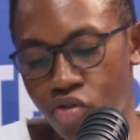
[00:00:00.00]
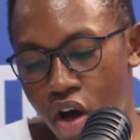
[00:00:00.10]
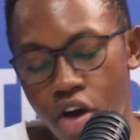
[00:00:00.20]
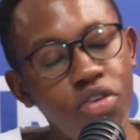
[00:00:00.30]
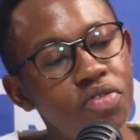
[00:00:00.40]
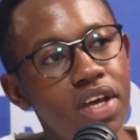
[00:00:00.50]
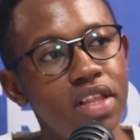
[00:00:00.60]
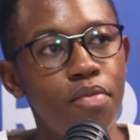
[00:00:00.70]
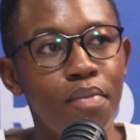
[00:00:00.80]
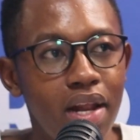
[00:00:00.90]
So how do you
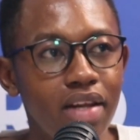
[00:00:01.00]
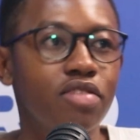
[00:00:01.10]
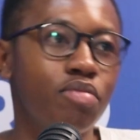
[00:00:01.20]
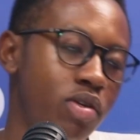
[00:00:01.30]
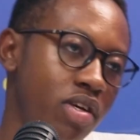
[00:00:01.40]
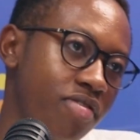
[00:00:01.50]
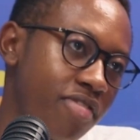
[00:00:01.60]
find the balance between